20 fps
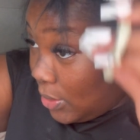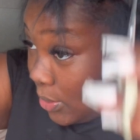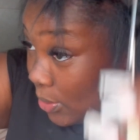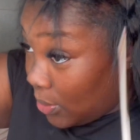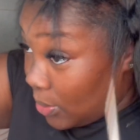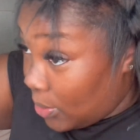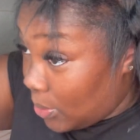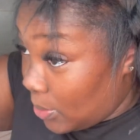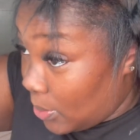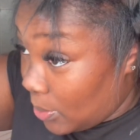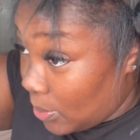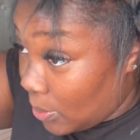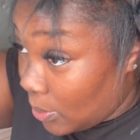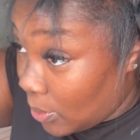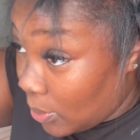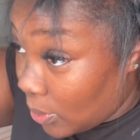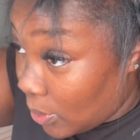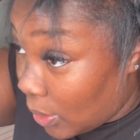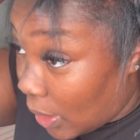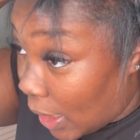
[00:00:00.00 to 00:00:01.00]
Ooh,
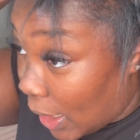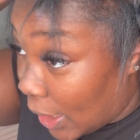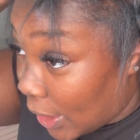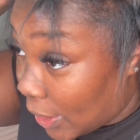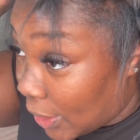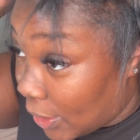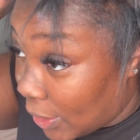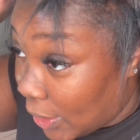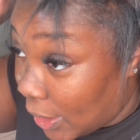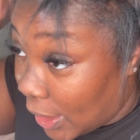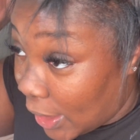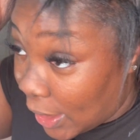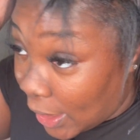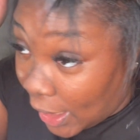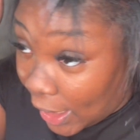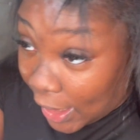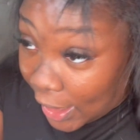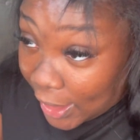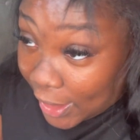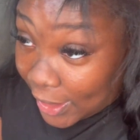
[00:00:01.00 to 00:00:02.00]
I heard it.
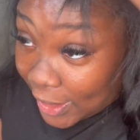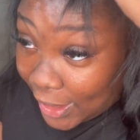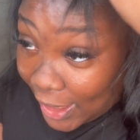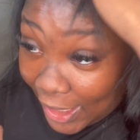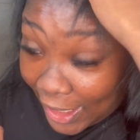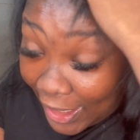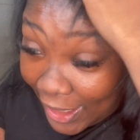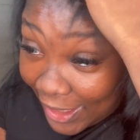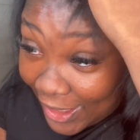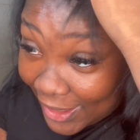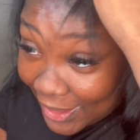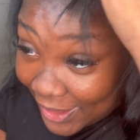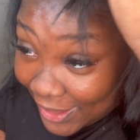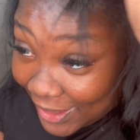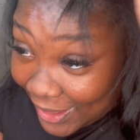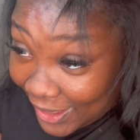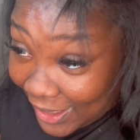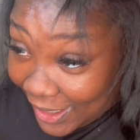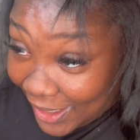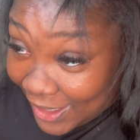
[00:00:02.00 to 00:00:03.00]
I heard it. I heard
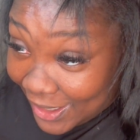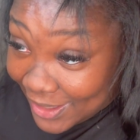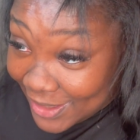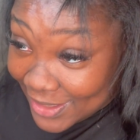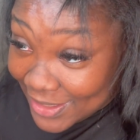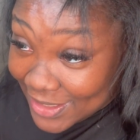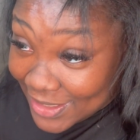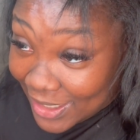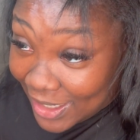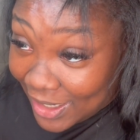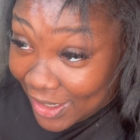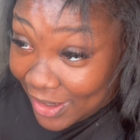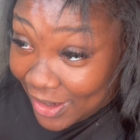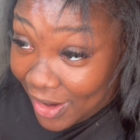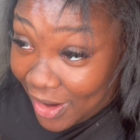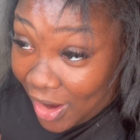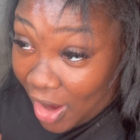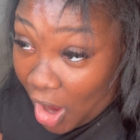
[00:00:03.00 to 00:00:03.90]
it. I heard it, y'all.